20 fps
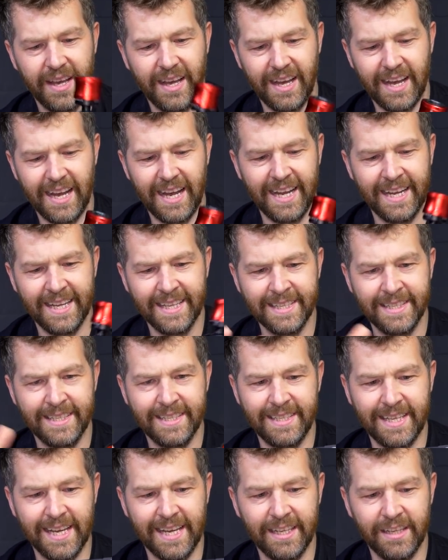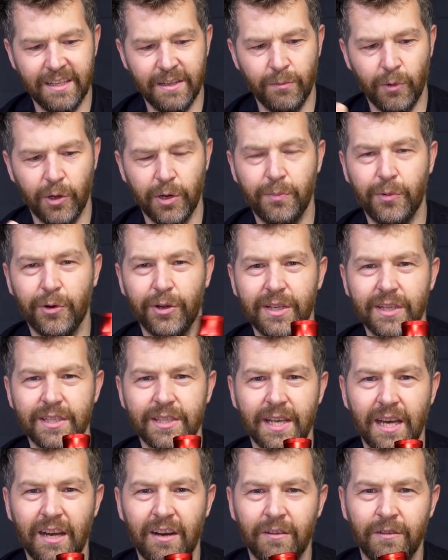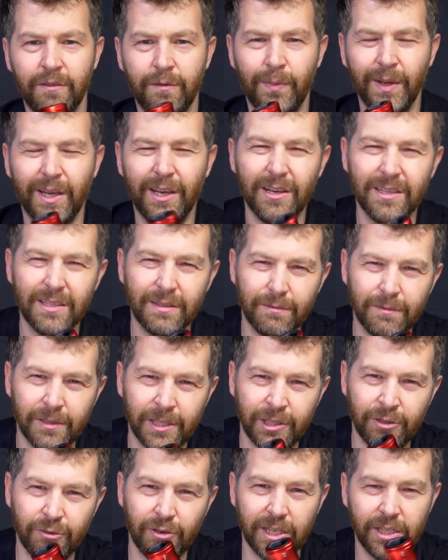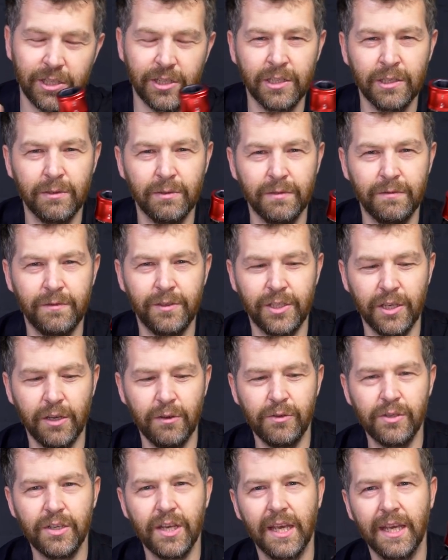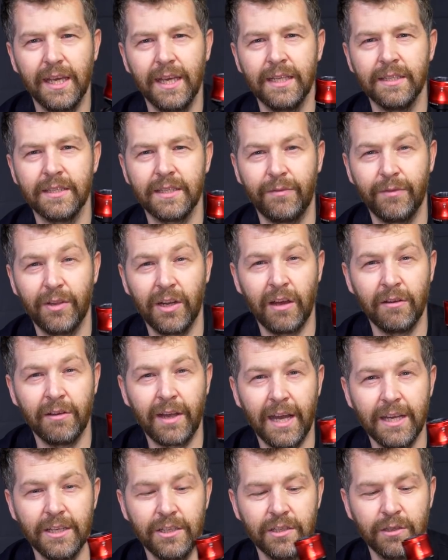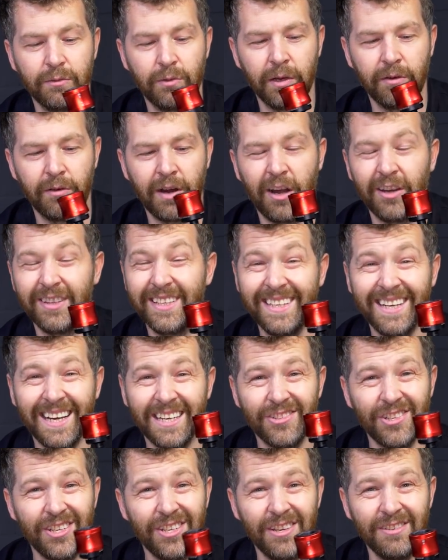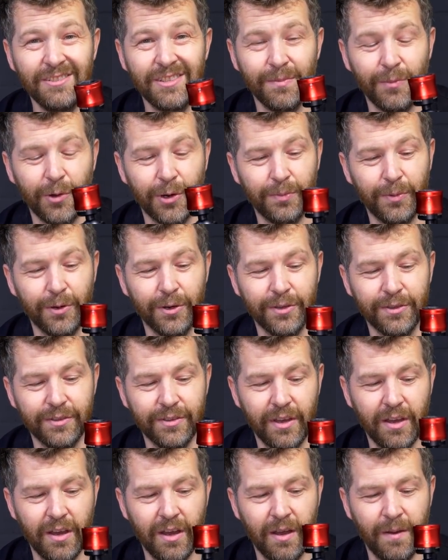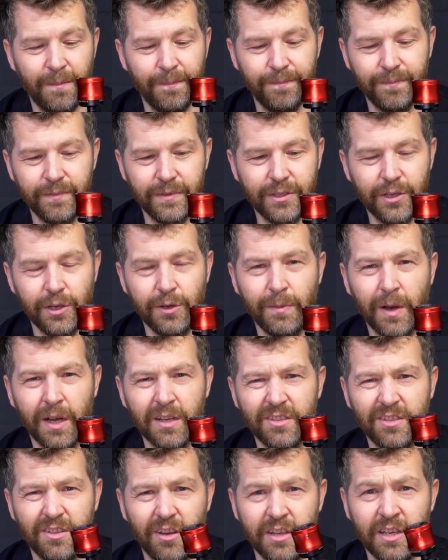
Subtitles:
And then the monopod itself, because of restrictions with shooting in some of the locations we were at, I didn't actually use the monopod too much.